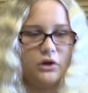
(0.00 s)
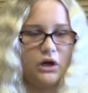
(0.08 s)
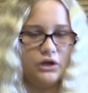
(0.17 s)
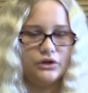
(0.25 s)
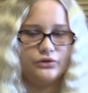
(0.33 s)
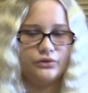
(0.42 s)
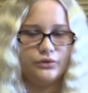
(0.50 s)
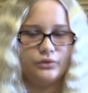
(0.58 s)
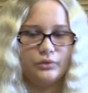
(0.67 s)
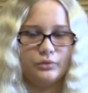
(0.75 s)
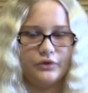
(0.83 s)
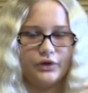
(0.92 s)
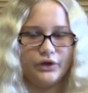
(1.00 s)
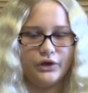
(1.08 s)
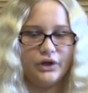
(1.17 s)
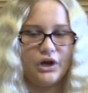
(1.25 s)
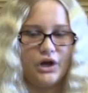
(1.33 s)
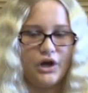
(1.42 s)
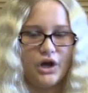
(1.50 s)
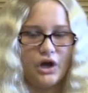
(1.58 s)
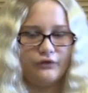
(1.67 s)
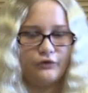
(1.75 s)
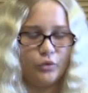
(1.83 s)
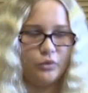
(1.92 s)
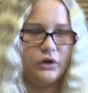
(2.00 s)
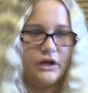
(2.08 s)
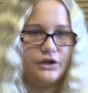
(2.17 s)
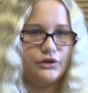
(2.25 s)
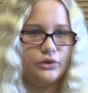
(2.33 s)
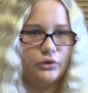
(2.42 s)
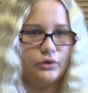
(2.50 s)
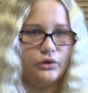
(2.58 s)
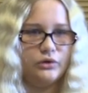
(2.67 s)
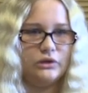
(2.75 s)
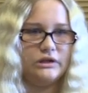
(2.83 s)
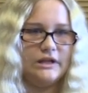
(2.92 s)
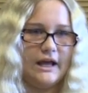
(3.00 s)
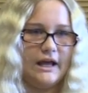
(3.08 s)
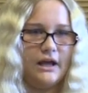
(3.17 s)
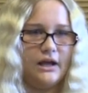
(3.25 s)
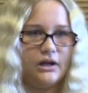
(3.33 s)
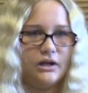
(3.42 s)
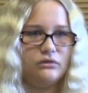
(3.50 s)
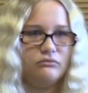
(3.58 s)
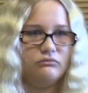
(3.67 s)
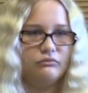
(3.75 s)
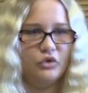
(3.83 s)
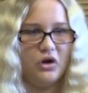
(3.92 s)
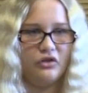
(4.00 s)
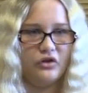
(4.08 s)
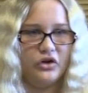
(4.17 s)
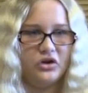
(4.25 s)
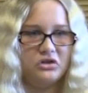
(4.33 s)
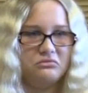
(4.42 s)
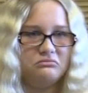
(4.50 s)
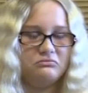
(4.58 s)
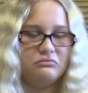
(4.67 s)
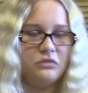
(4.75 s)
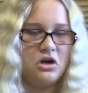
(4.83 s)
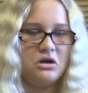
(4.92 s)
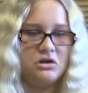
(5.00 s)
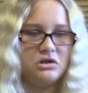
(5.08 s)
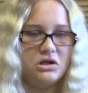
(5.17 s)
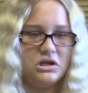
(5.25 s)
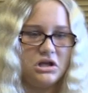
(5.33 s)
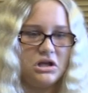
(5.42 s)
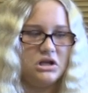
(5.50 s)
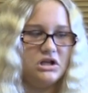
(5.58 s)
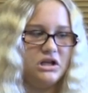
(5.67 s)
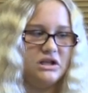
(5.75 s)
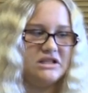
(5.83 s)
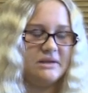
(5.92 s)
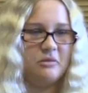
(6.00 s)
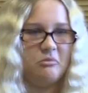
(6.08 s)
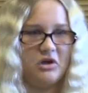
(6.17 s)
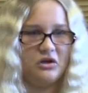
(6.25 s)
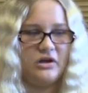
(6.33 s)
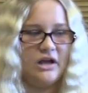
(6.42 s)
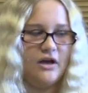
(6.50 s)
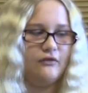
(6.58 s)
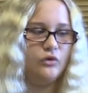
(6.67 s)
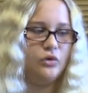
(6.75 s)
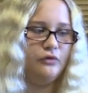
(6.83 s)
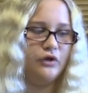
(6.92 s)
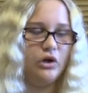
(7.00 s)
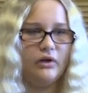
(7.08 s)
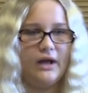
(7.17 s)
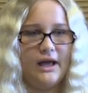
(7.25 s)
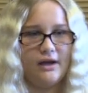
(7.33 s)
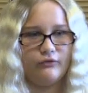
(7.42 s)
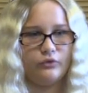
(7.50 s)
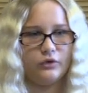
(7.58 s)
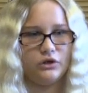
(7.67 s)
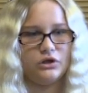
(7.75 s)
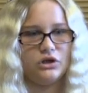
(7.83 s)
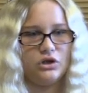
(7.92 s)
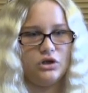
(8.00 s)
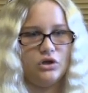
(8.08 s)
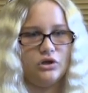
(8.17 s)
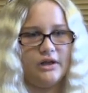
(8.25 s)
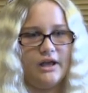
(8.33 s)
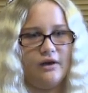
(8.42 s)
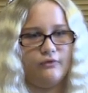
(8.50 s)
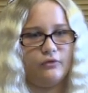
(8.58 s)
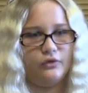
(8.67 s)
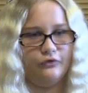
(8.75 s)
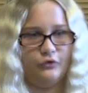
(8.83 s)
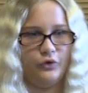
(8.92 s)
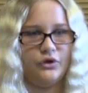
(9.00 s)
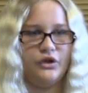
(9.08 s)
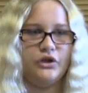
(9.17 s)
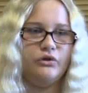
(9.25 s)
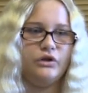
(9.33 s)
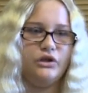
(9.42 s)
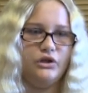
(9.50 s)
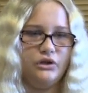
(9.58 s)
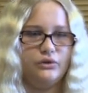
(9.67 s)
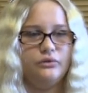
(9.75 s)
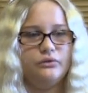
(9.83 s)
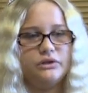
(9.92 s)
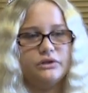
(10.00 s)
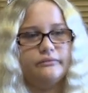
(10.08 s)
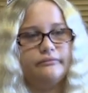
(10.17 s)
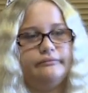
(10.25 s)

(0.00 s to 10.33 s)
rehearsal with our formal escort, dad, brother, any type of male you have, or if you don't have one, they have one for you that you can use.